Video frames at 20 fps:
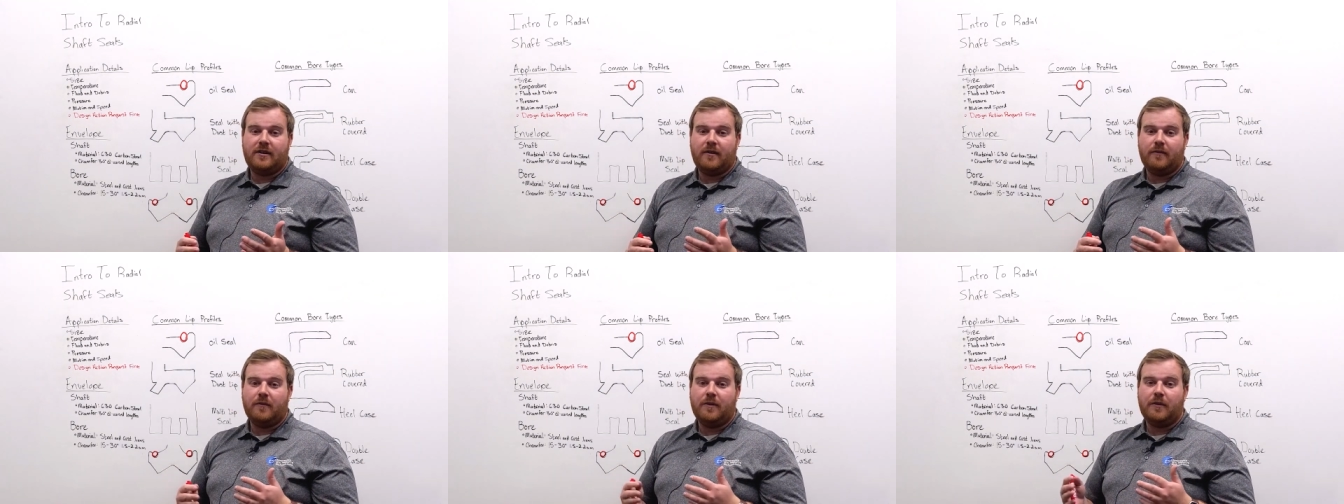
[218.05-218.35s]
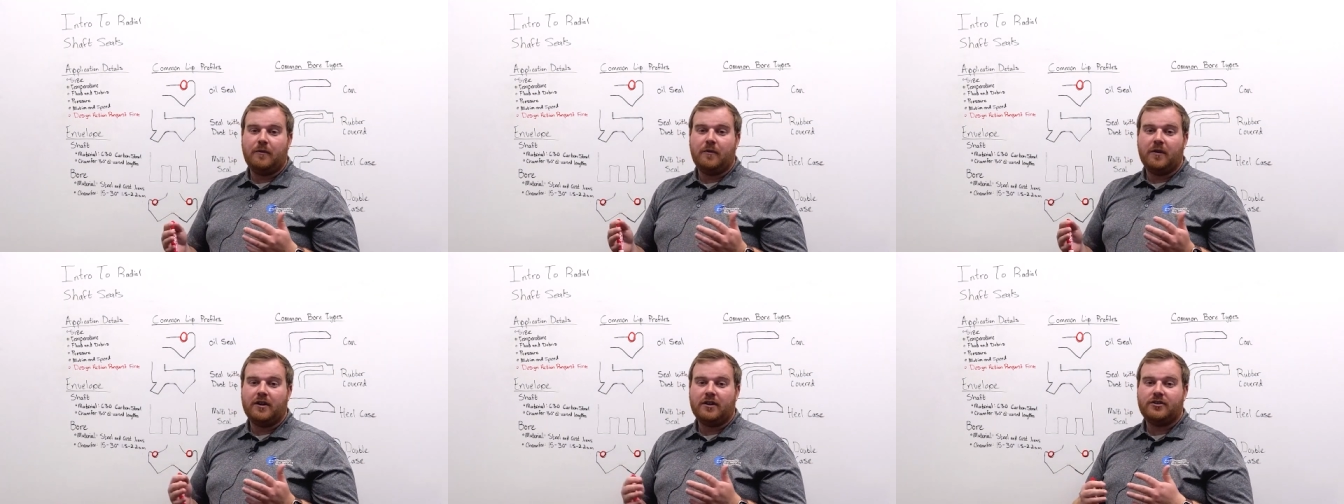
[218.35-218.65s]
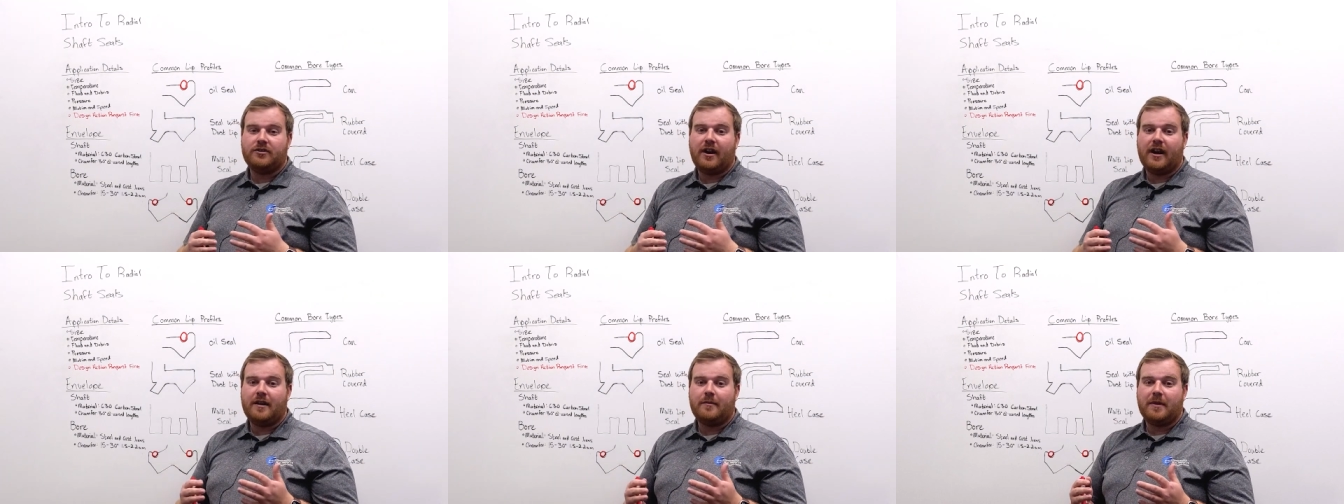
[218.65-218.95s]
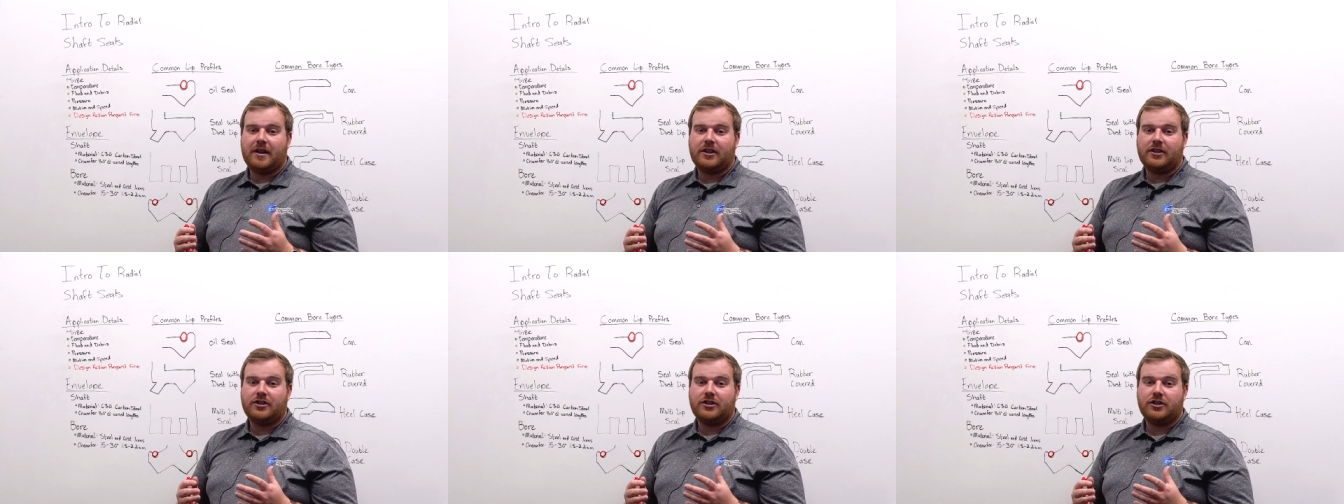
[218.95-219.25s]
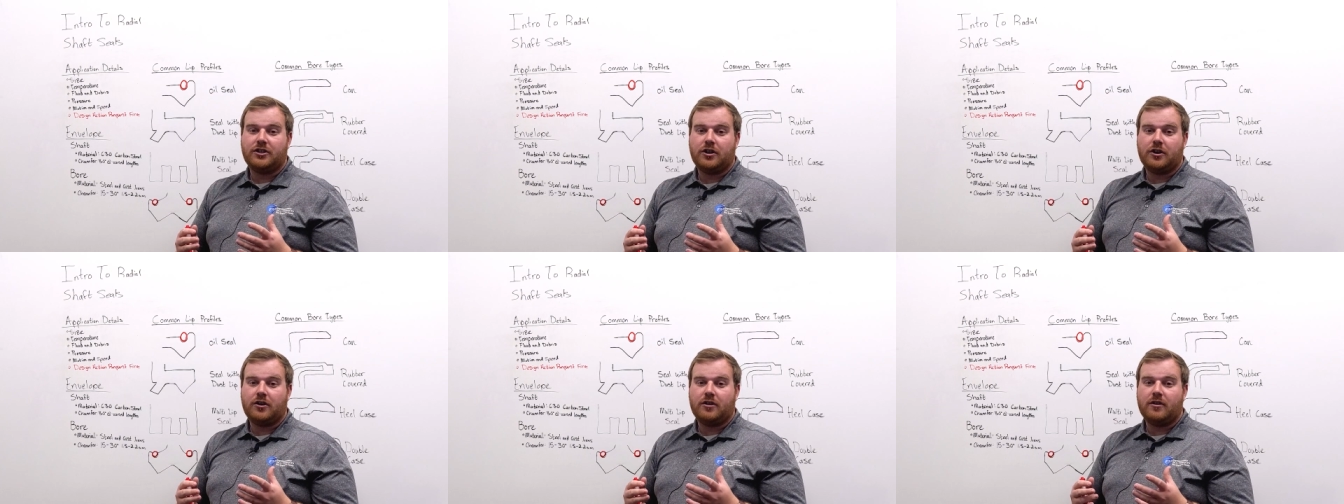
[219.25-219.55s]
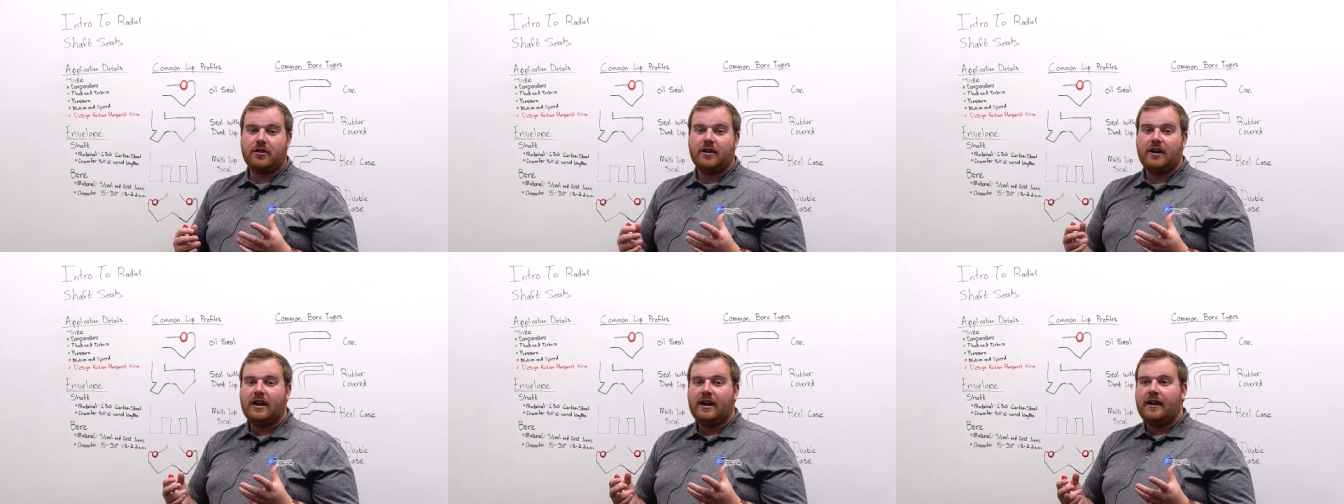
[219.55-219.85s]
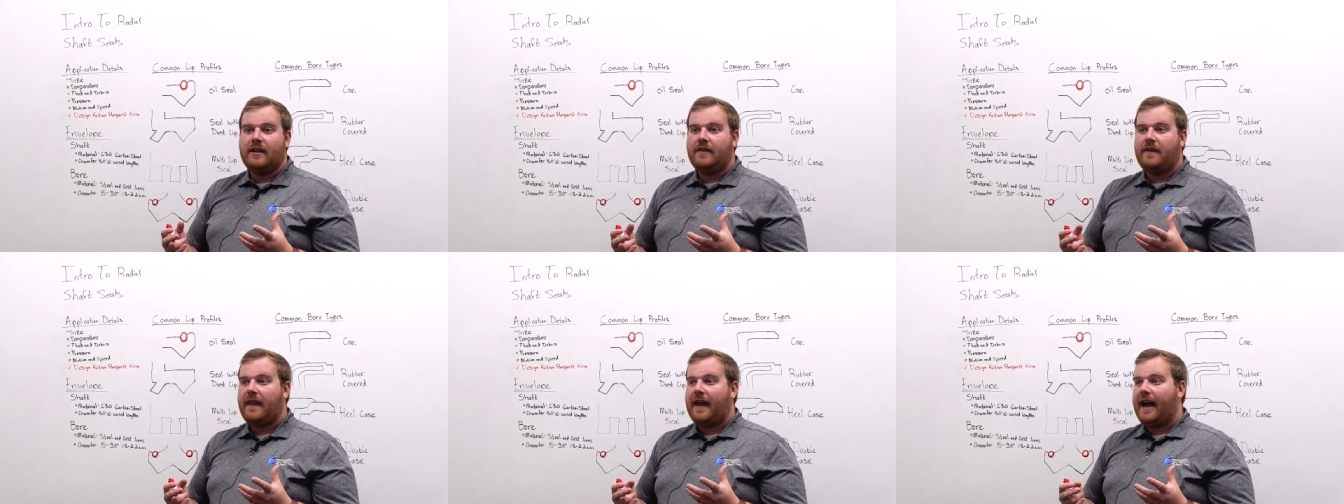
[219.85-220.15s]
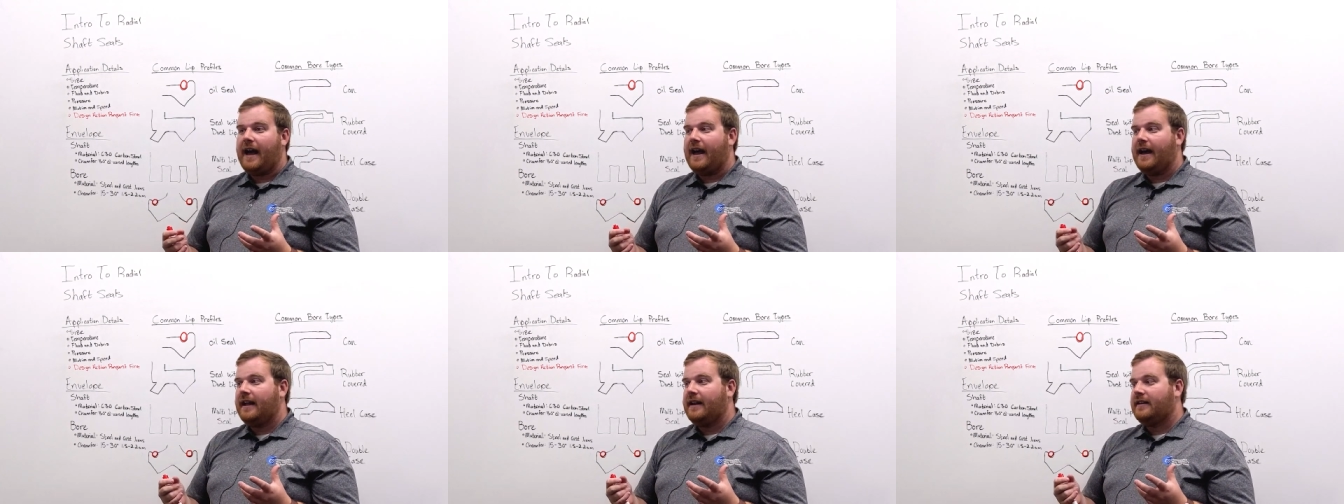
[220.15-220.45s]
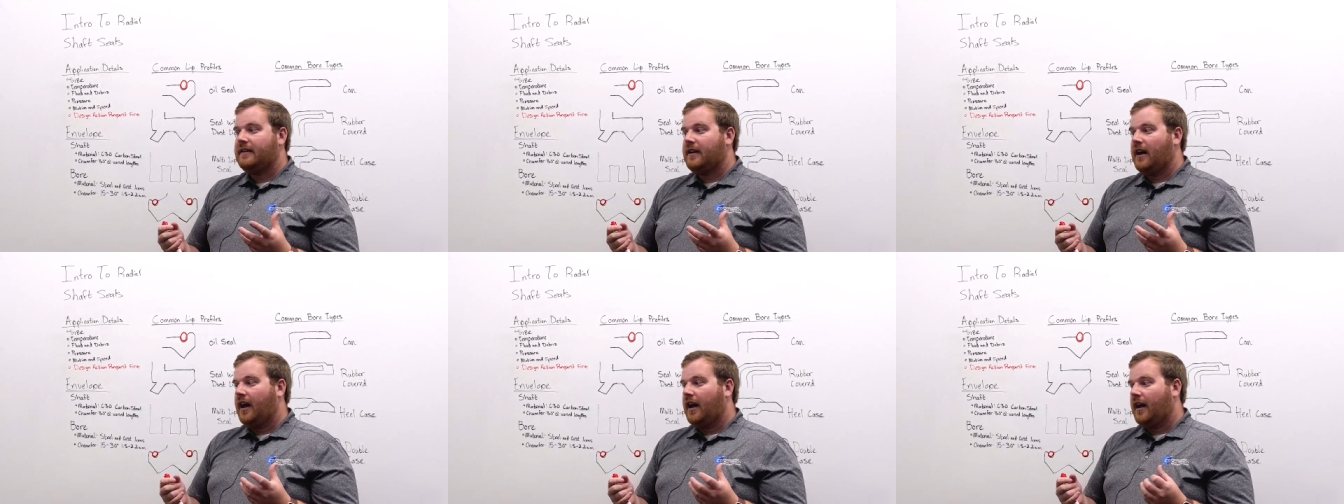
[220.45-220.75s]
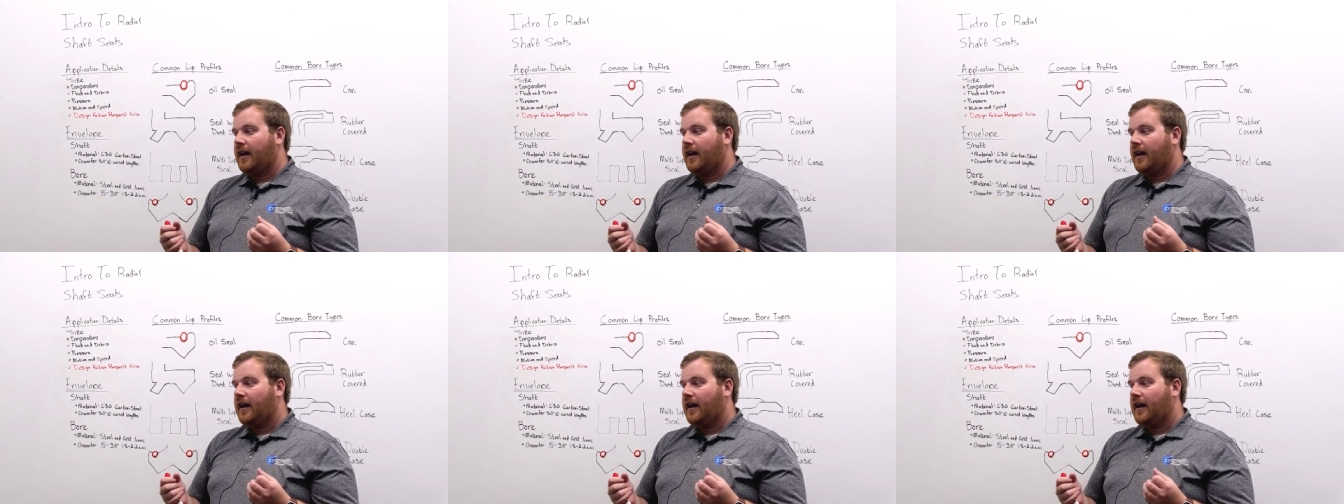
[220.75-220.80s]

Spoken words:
and we want to try to make sure that